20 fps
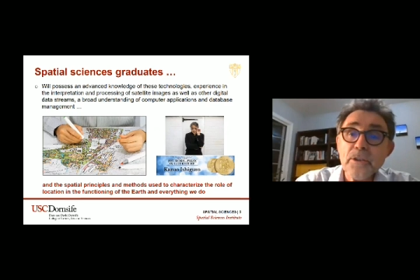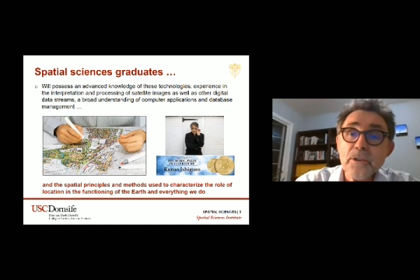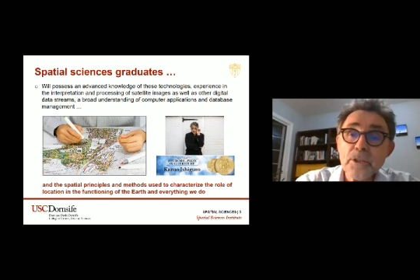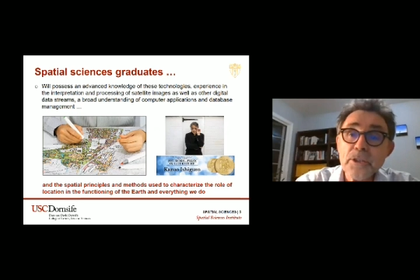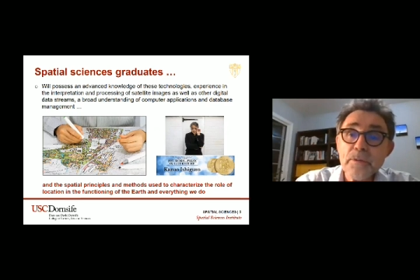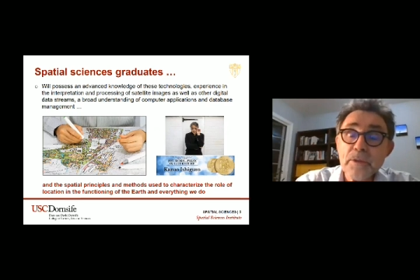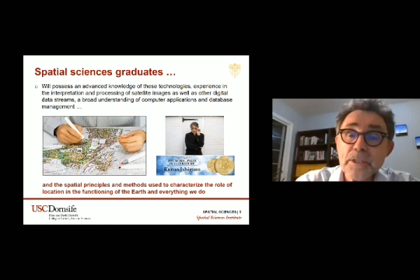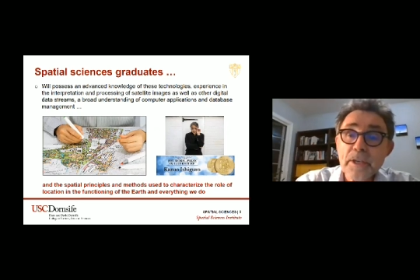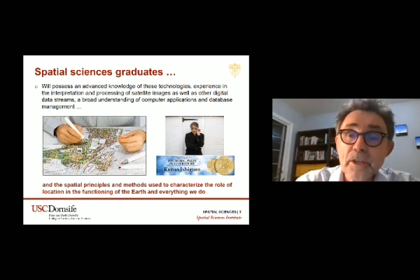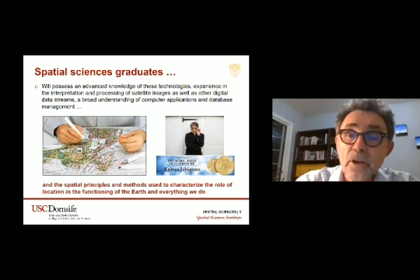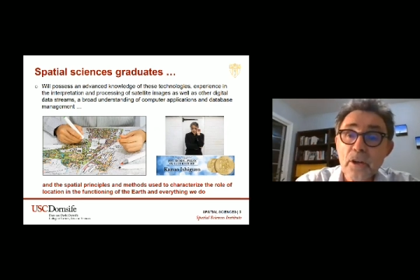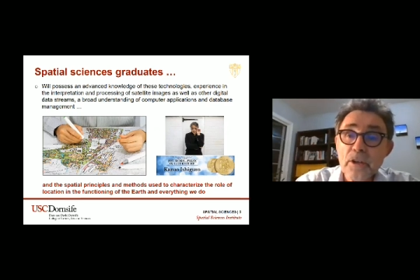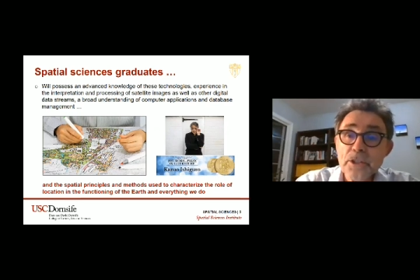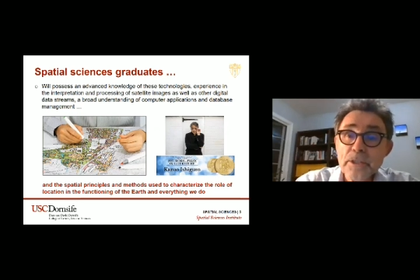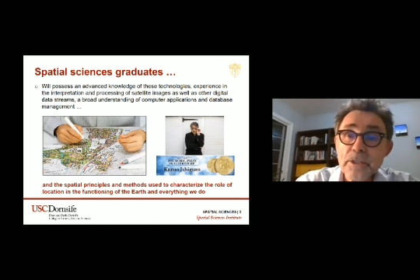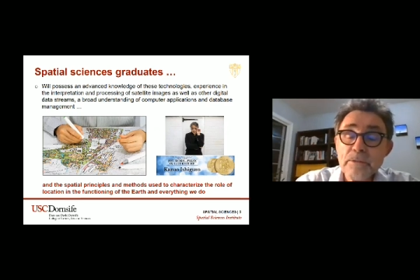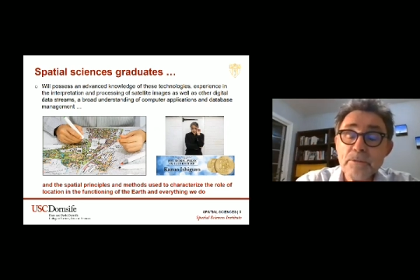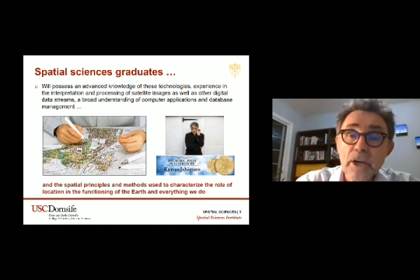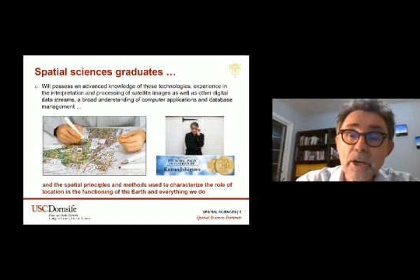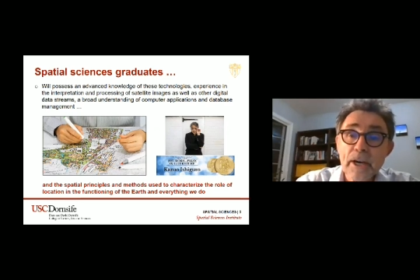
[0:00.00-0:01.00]

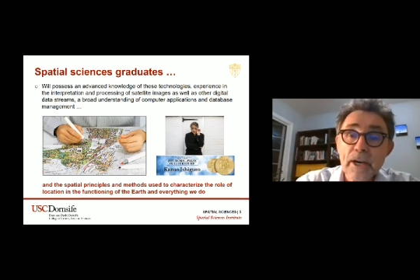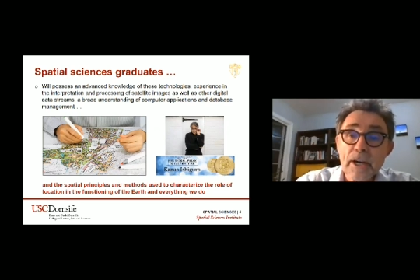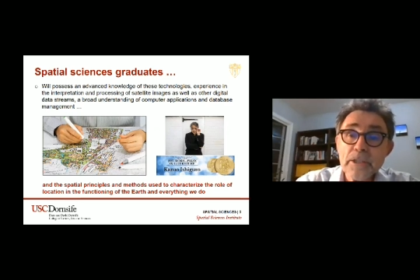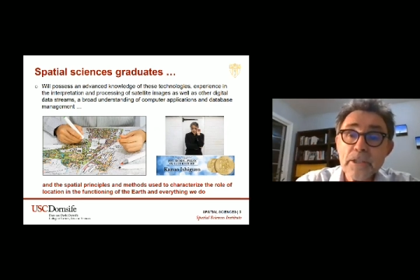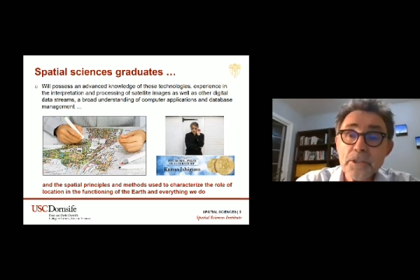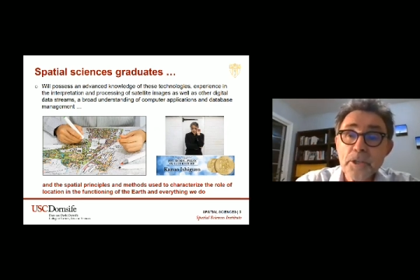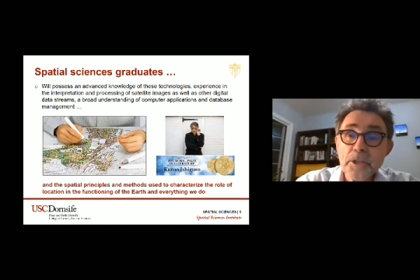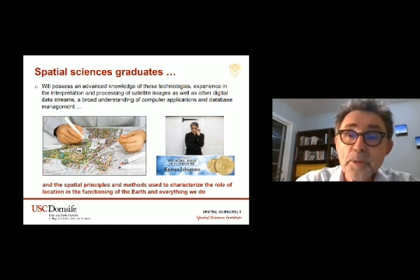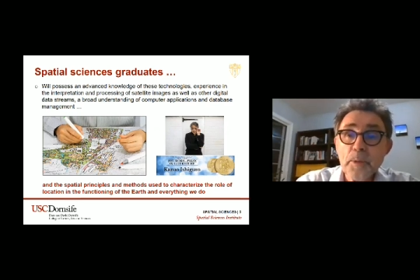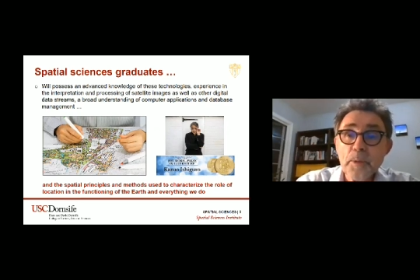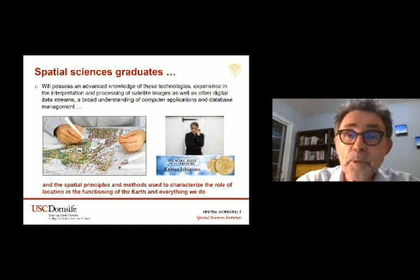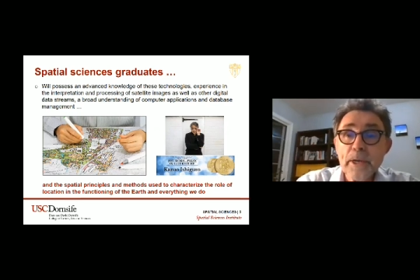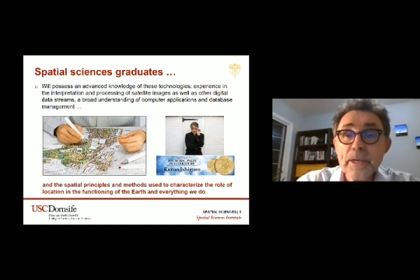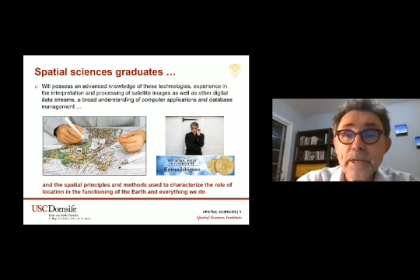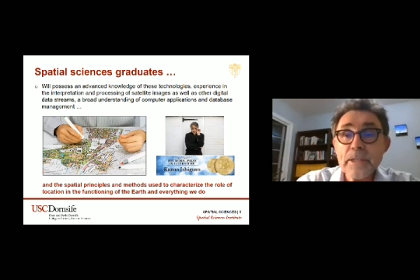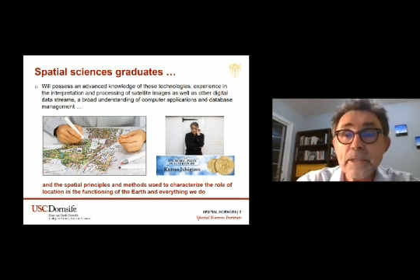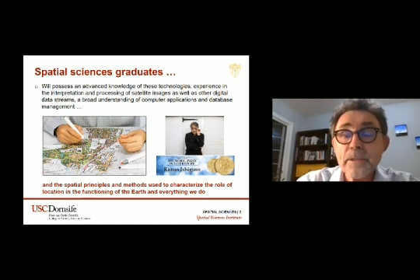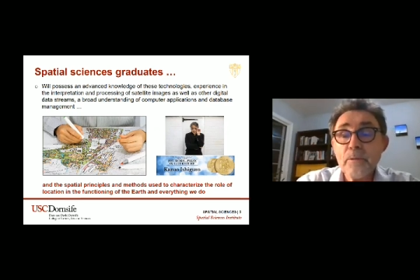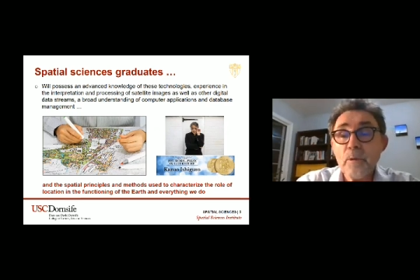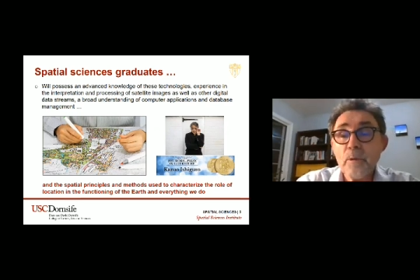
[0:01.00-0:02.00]
technologies, GIS,
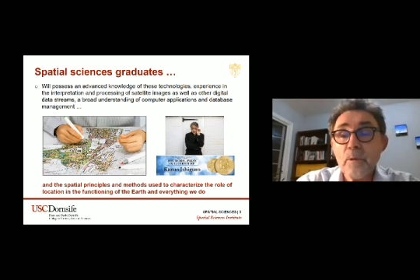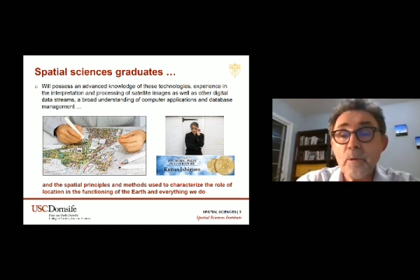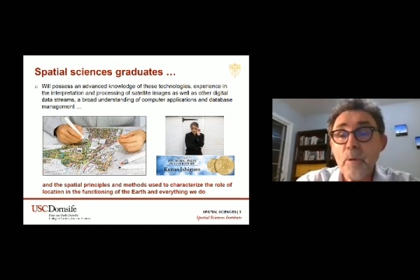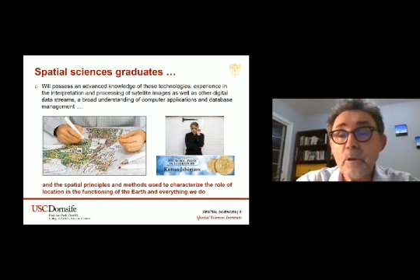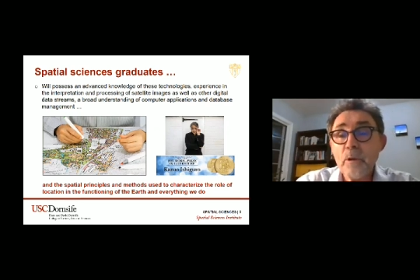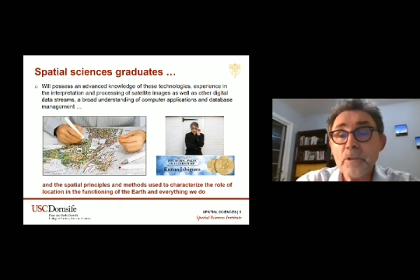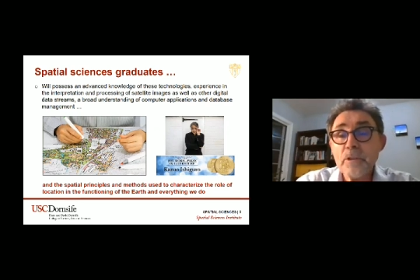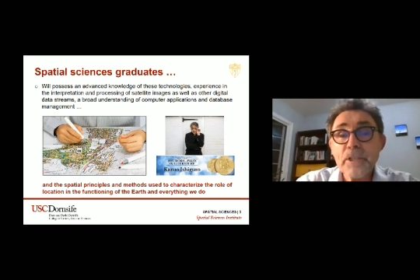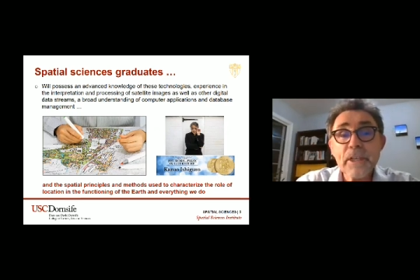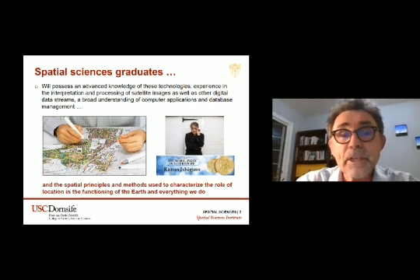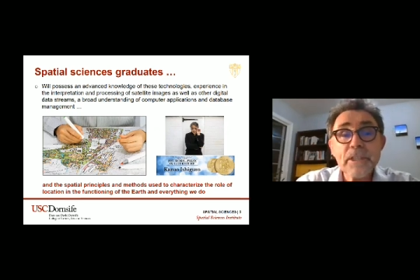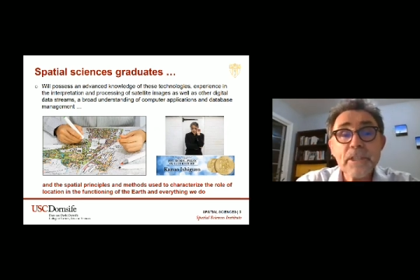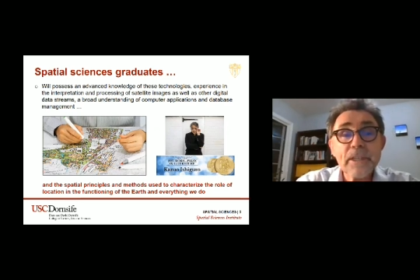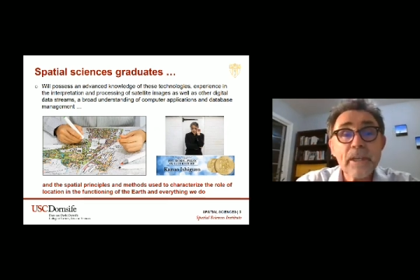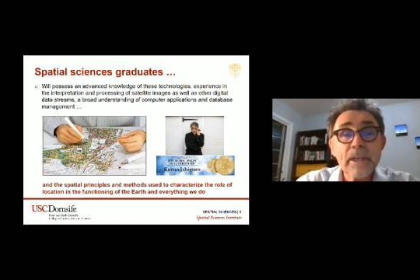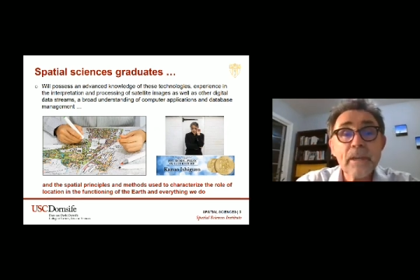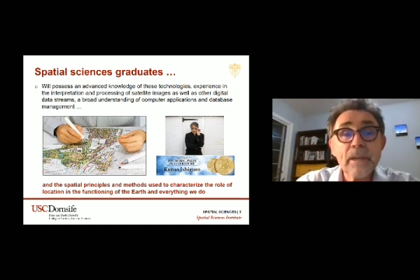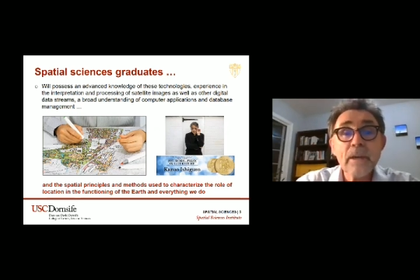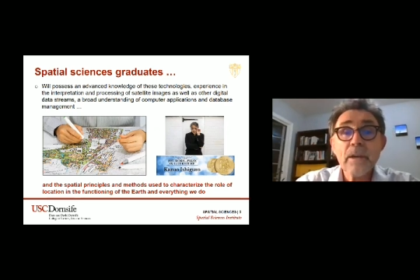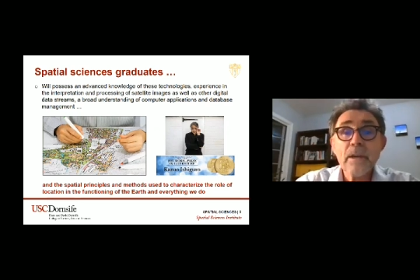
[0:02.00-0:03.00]
GPS, and remote
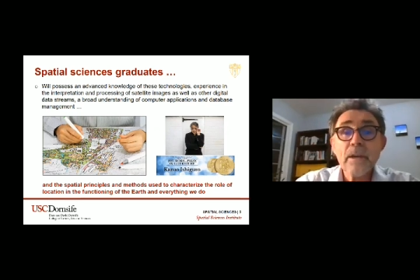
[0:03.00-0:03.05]
sensing.